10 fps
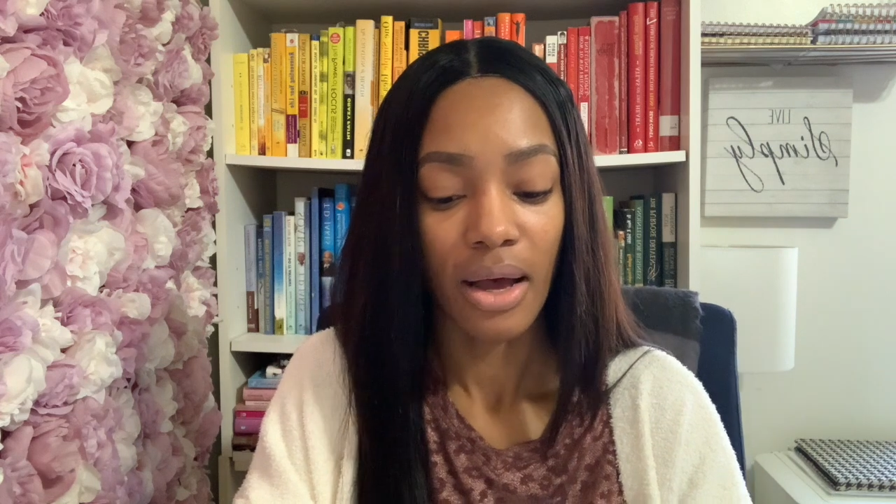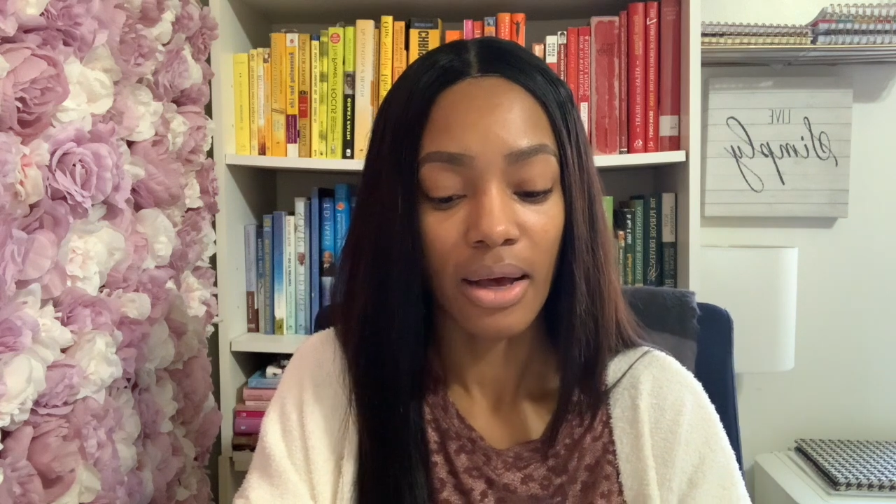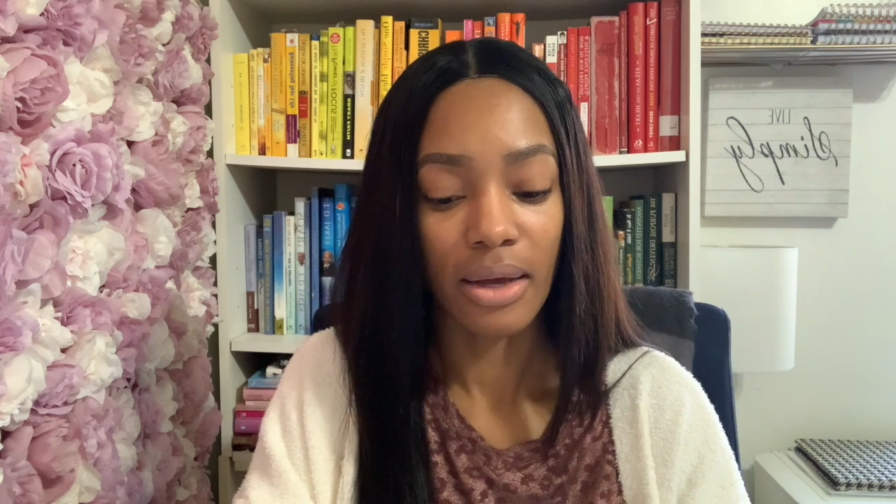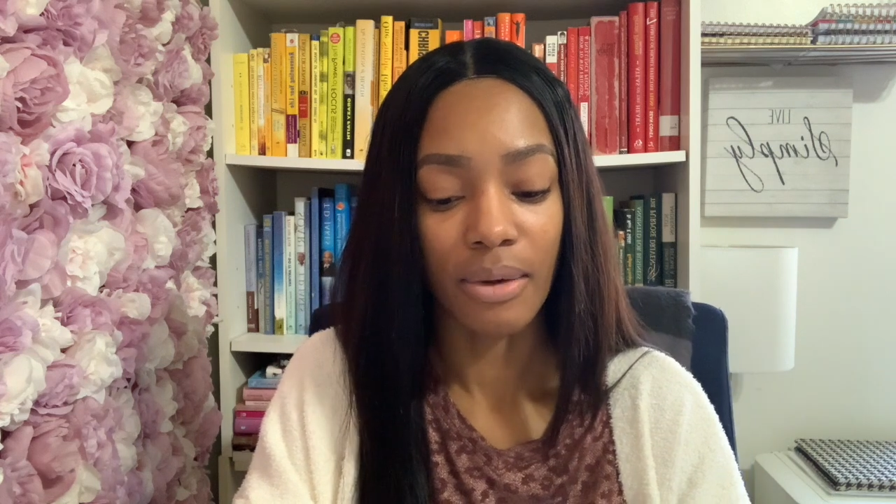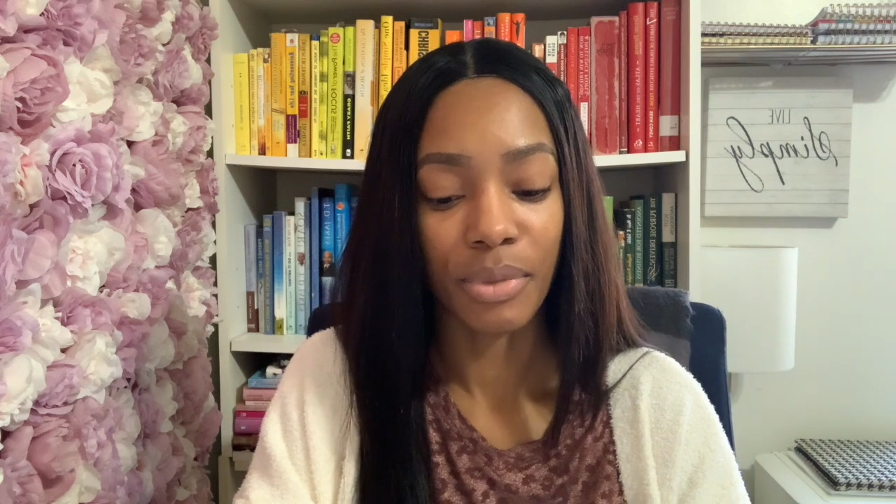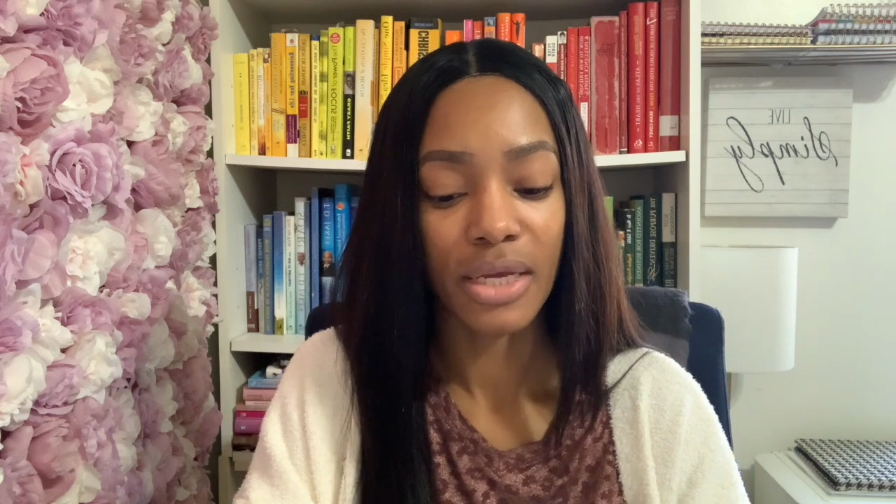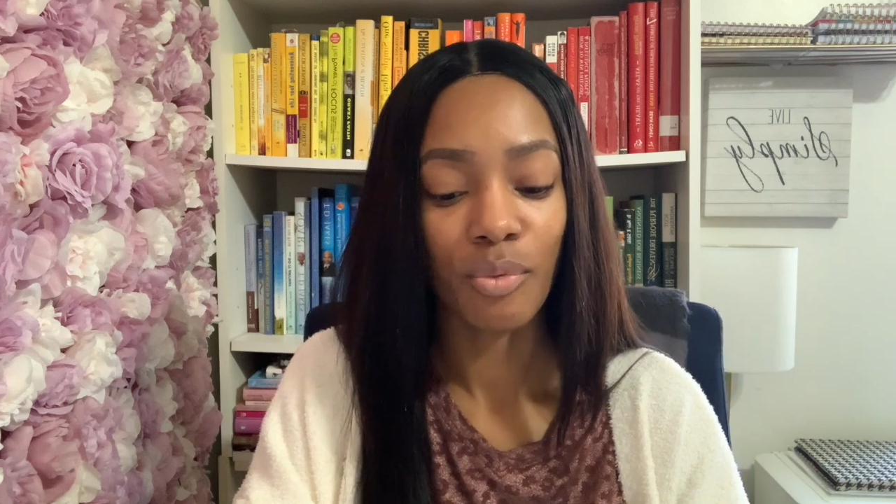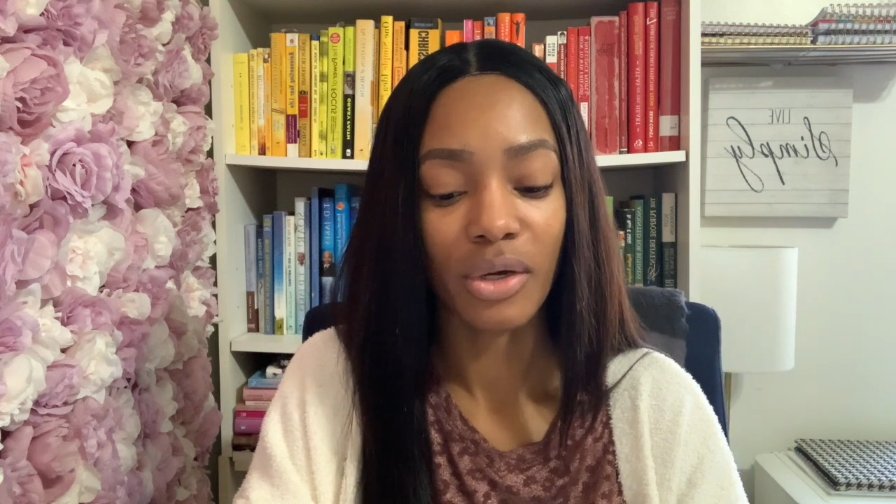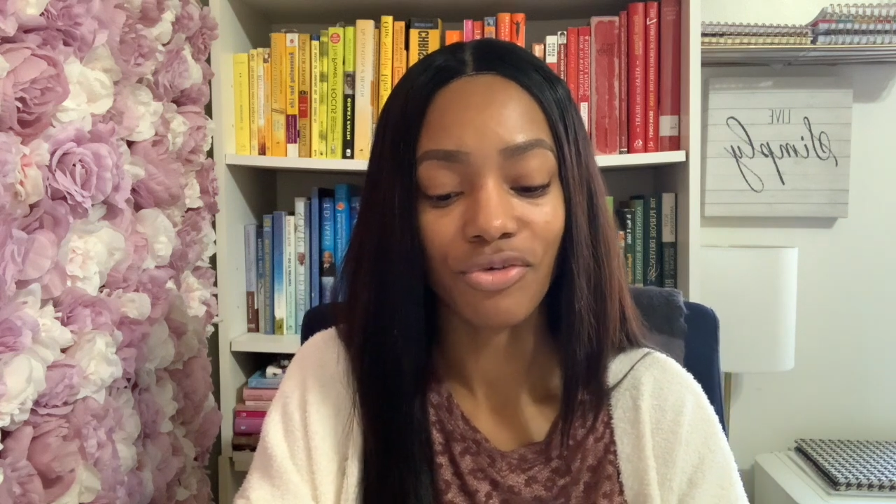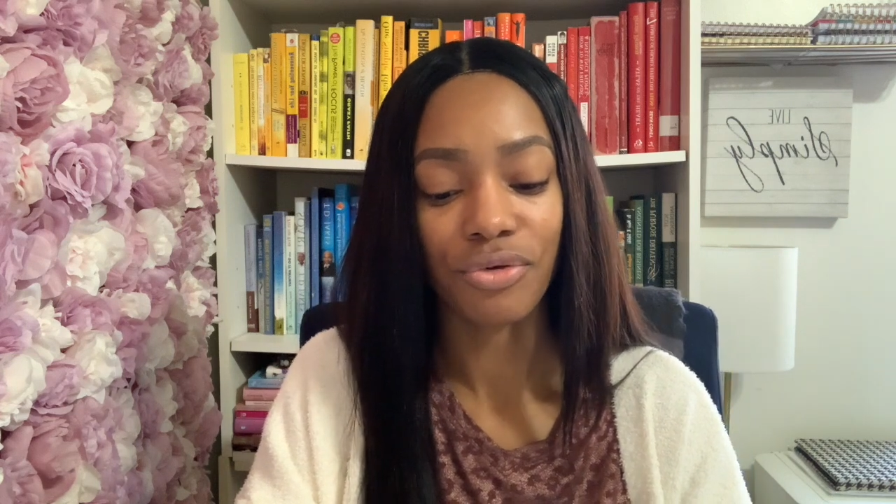Um, he
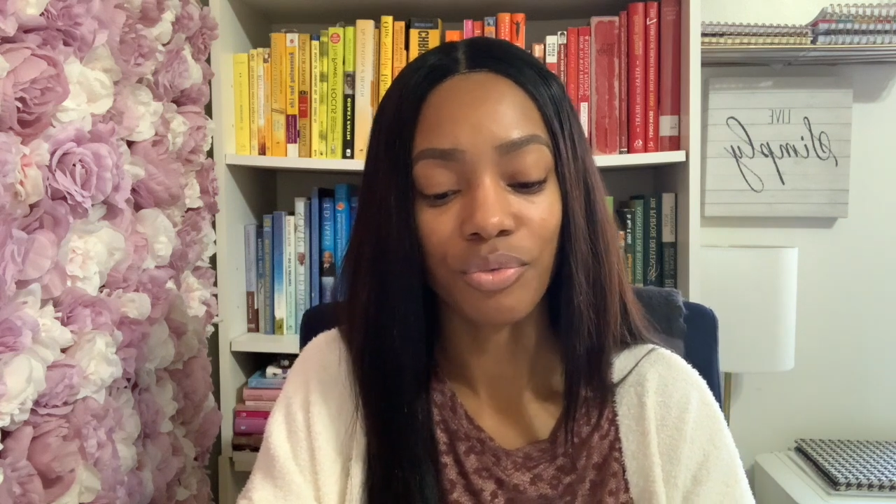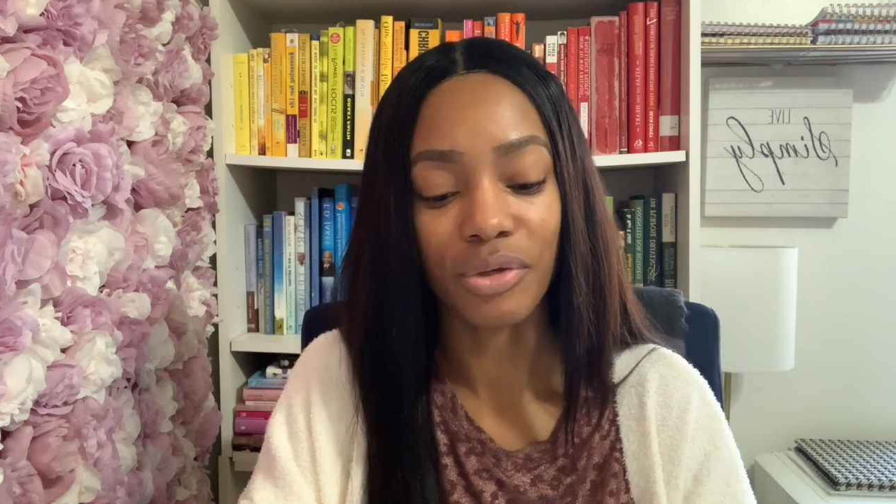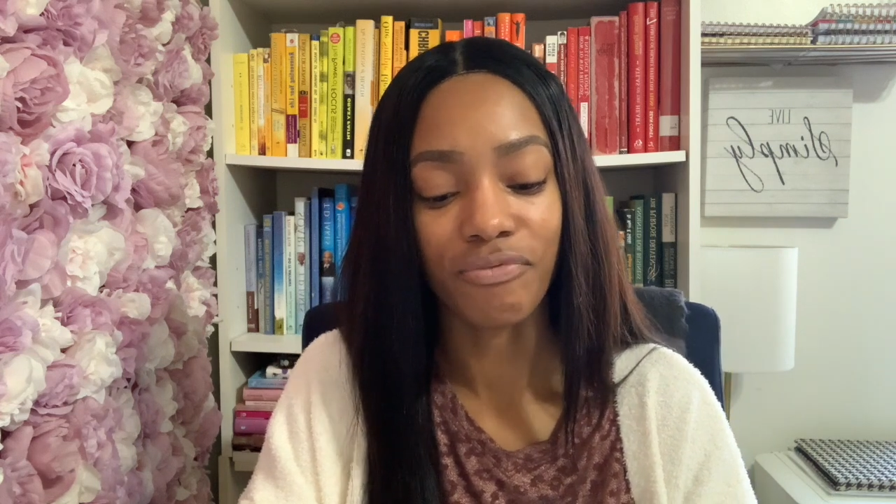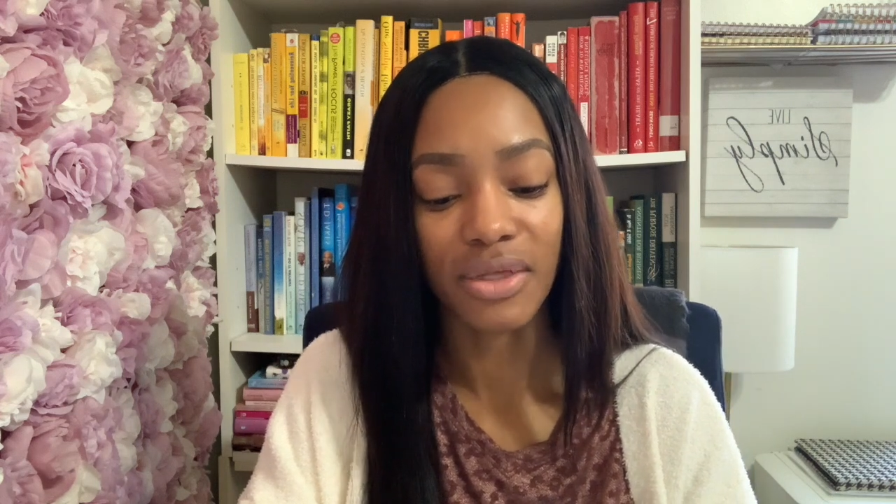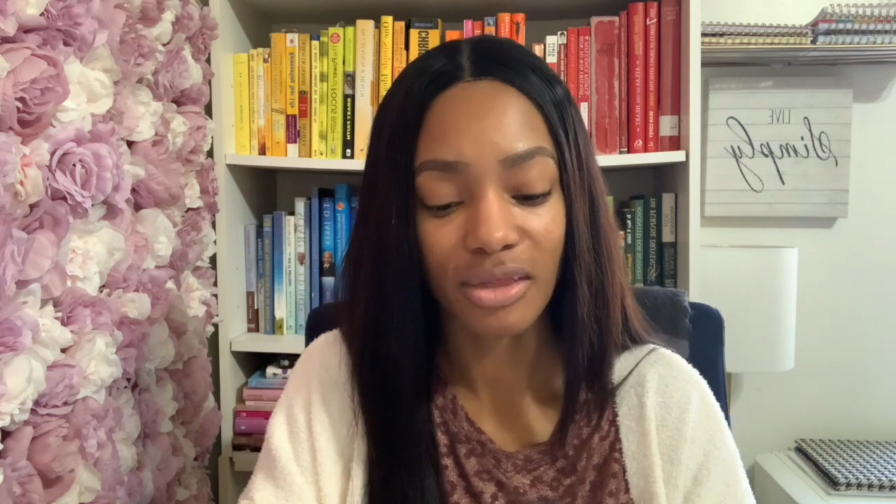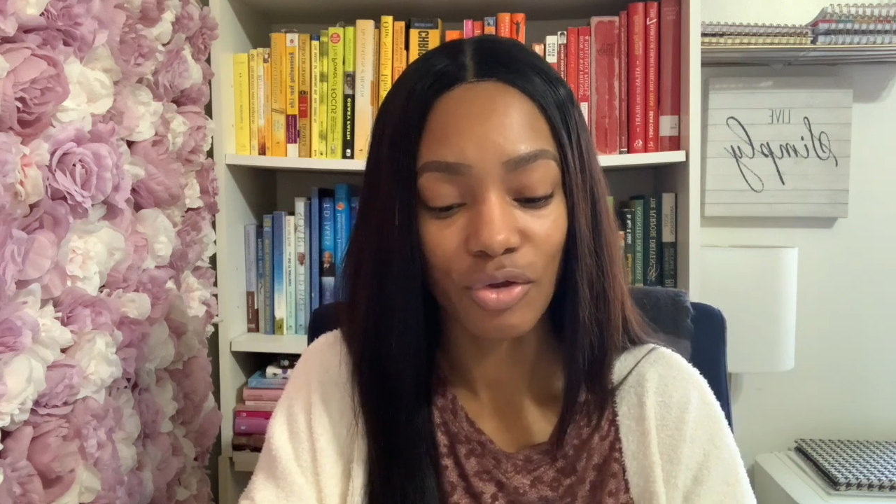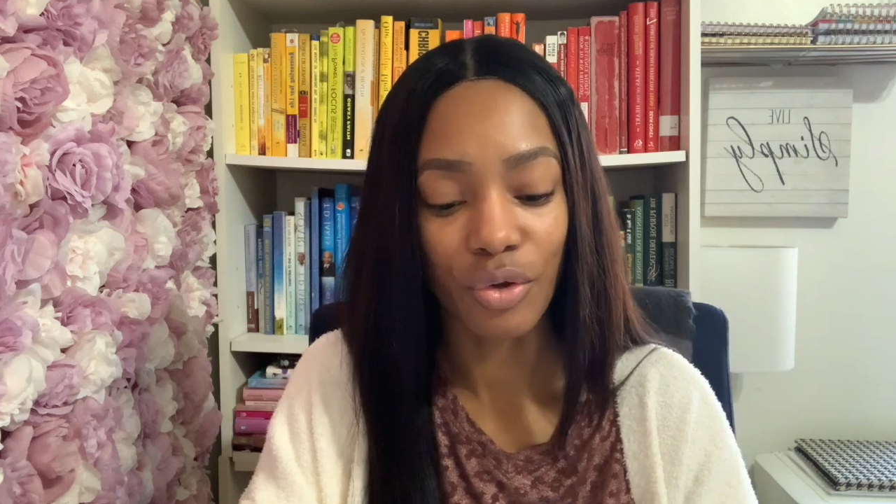wants you to revisit